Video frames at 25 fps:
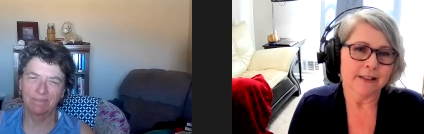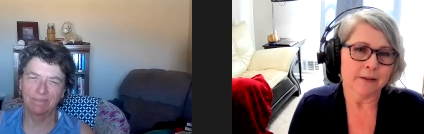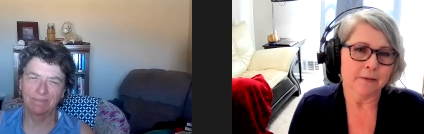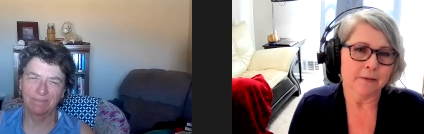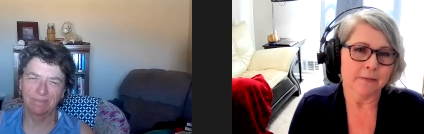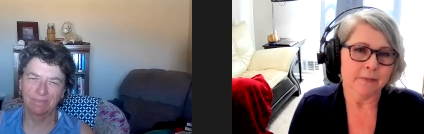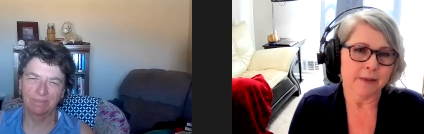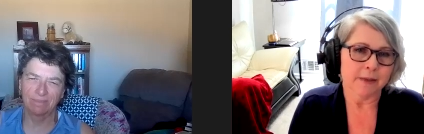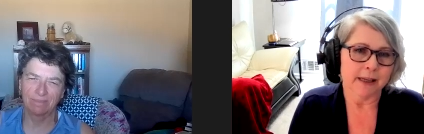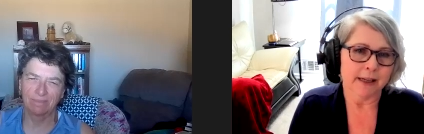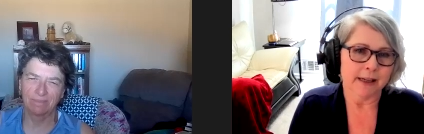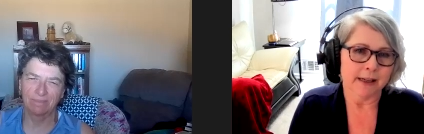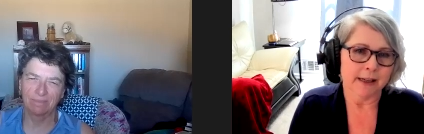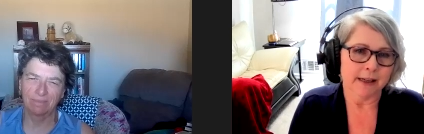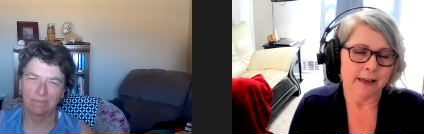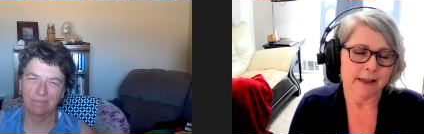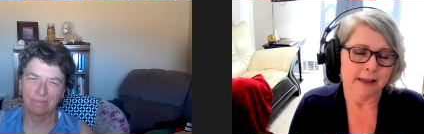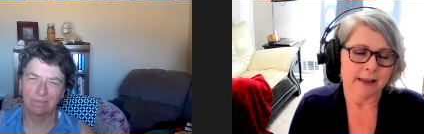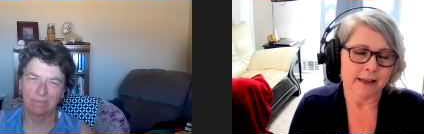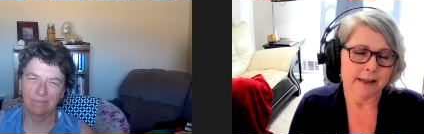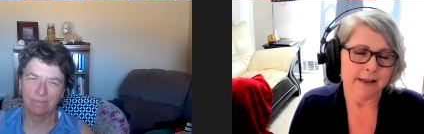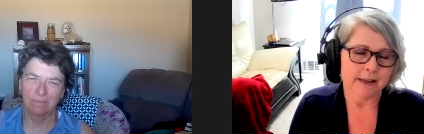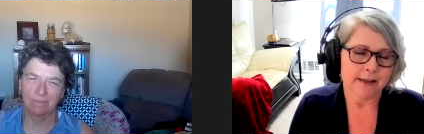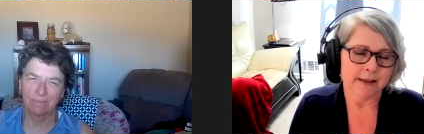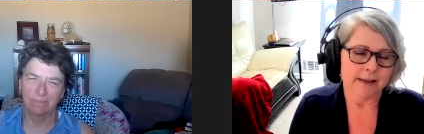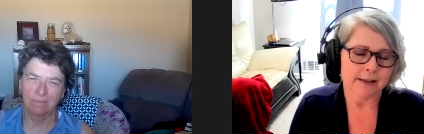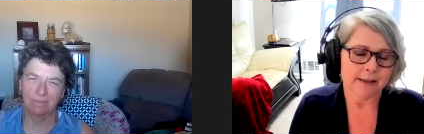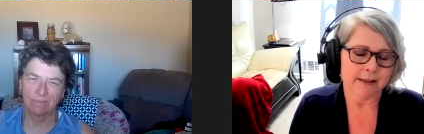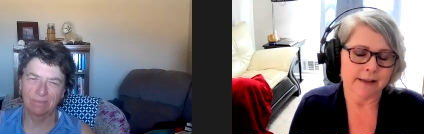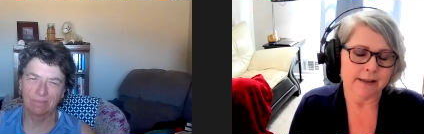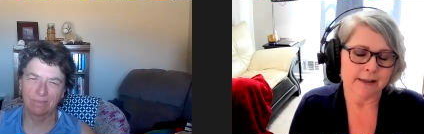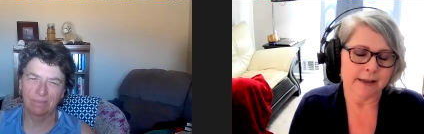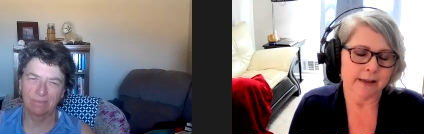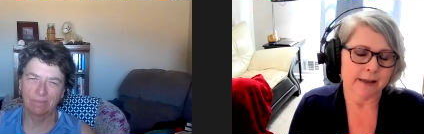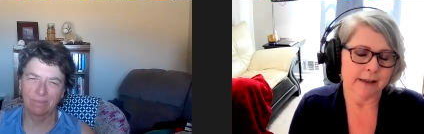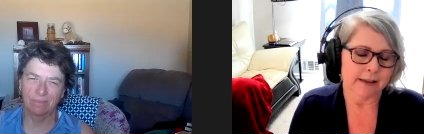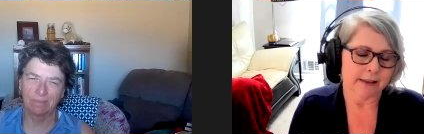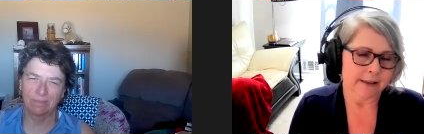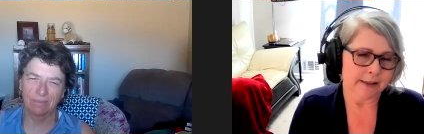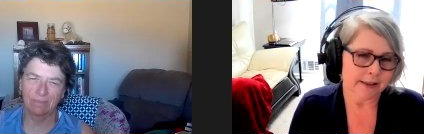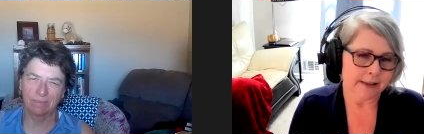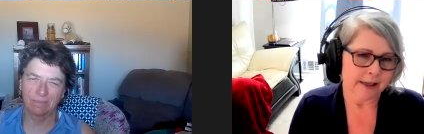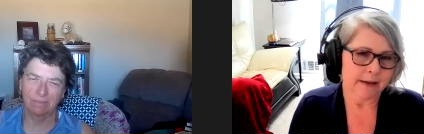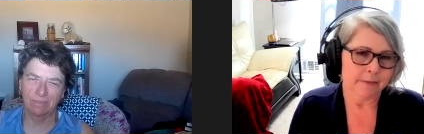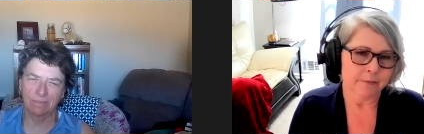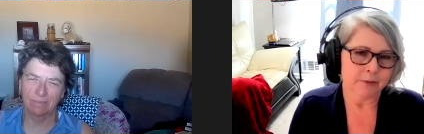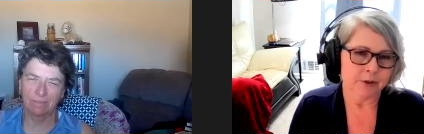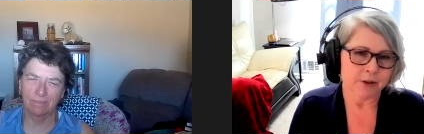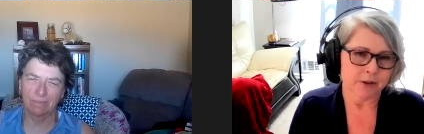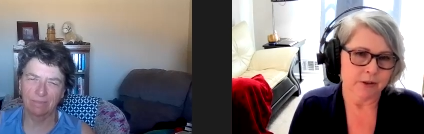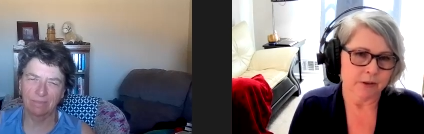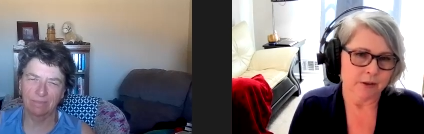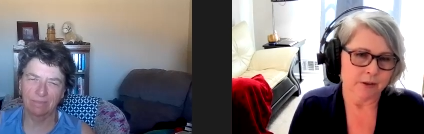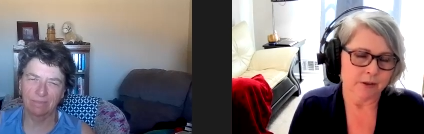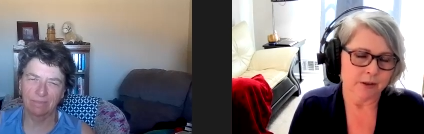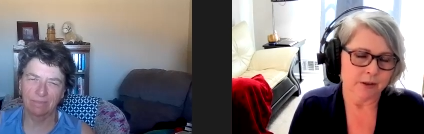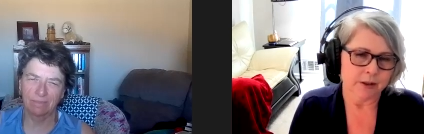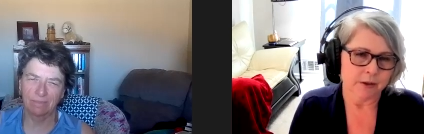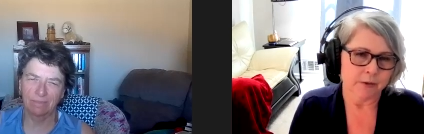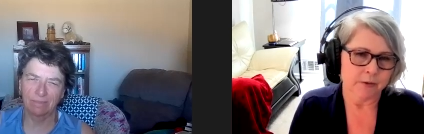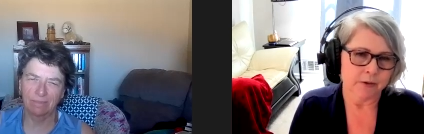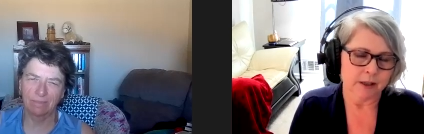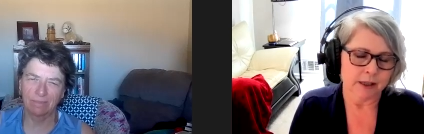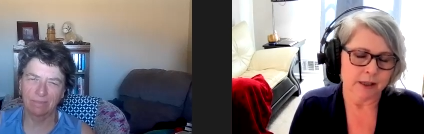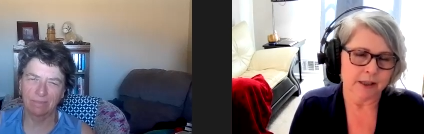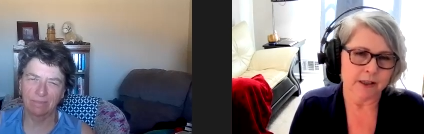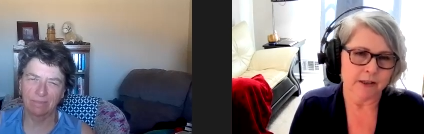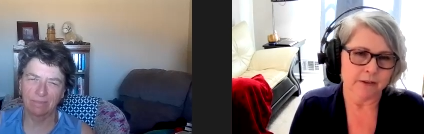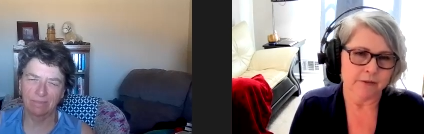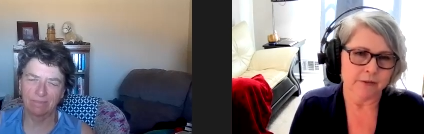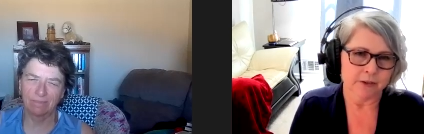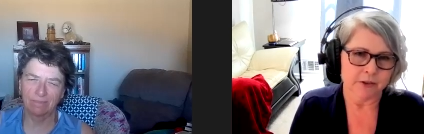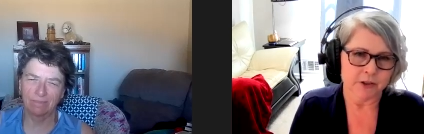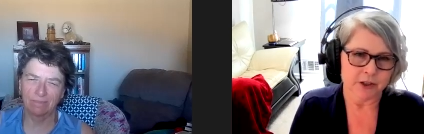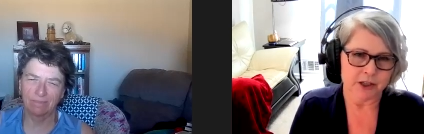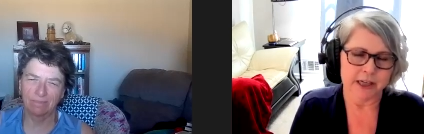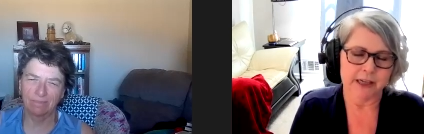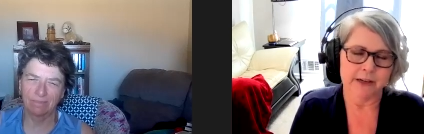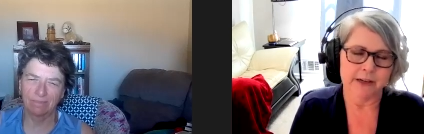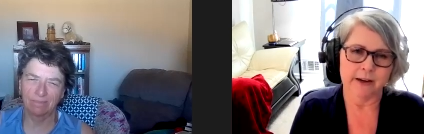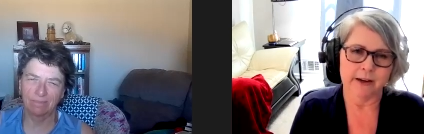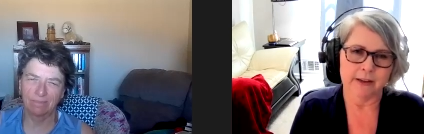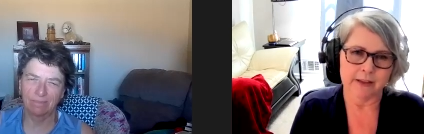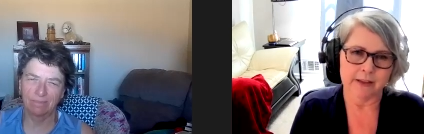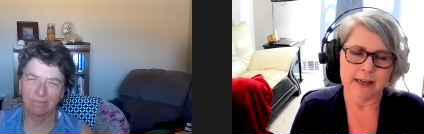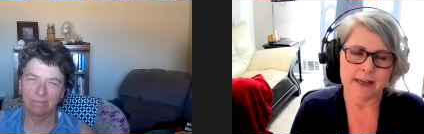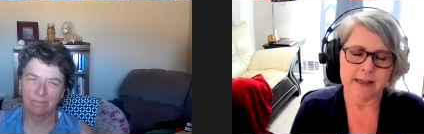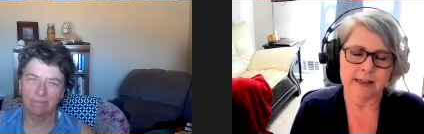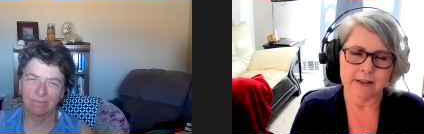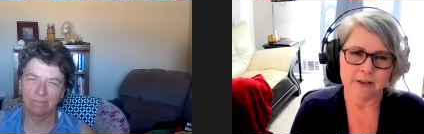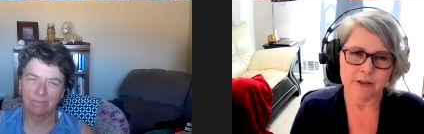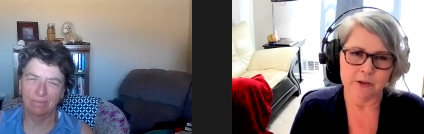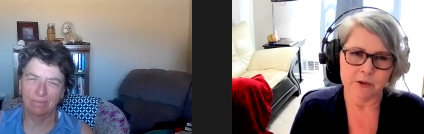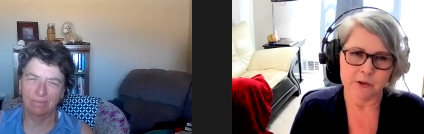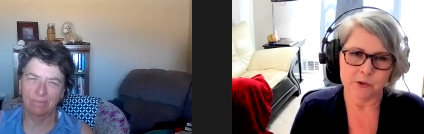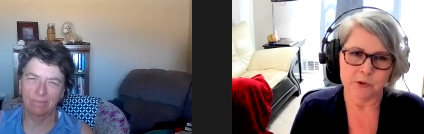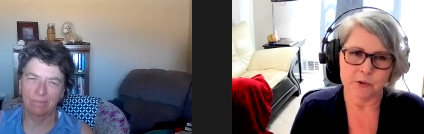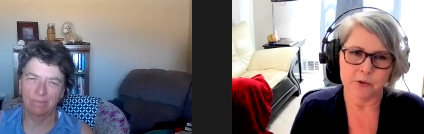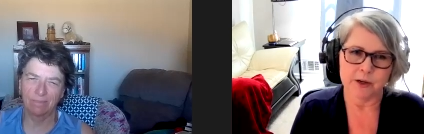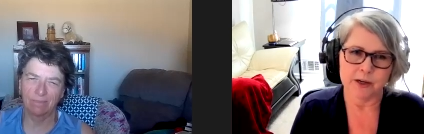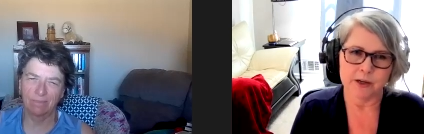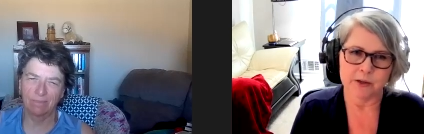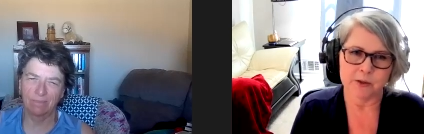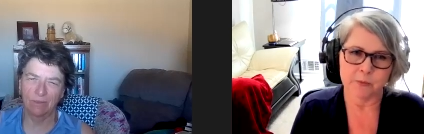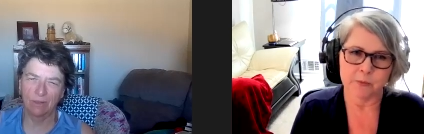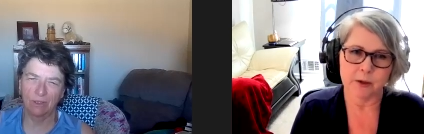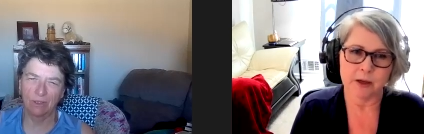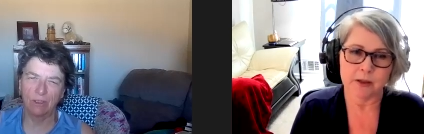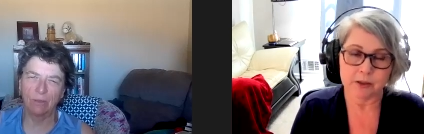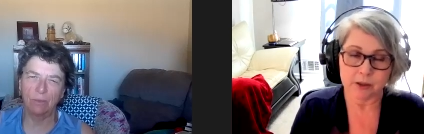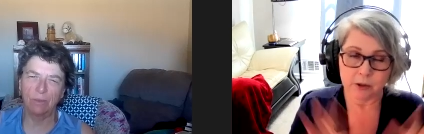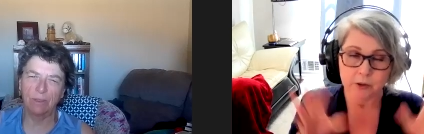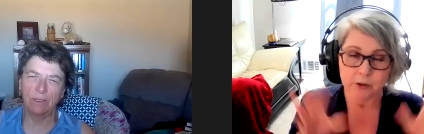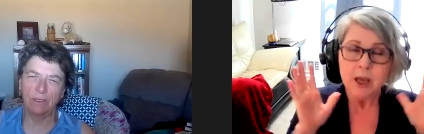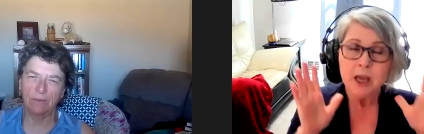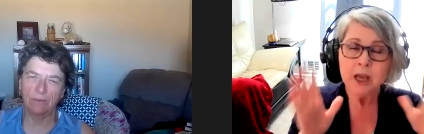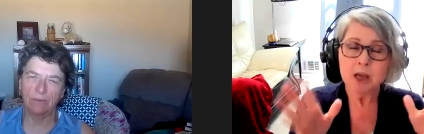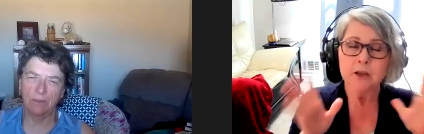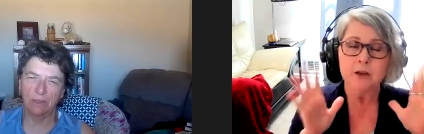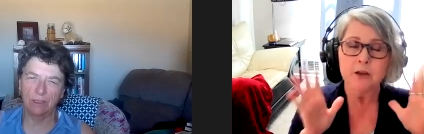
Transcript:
Speaker 1: to me is exceptional so thank you for sharing that in the story as well so you,